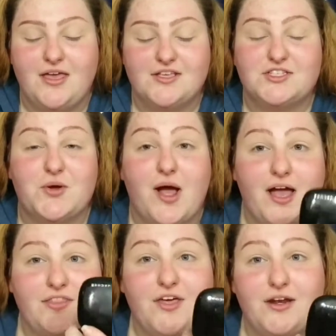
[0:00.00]
So
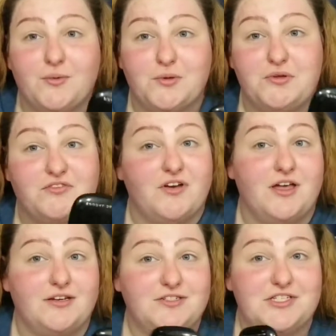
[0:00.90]
I thought it would be
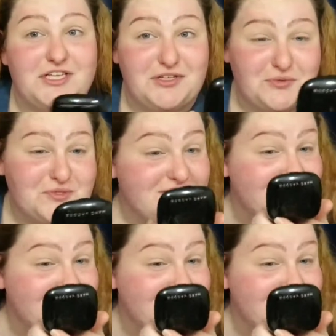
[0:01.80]
fun to use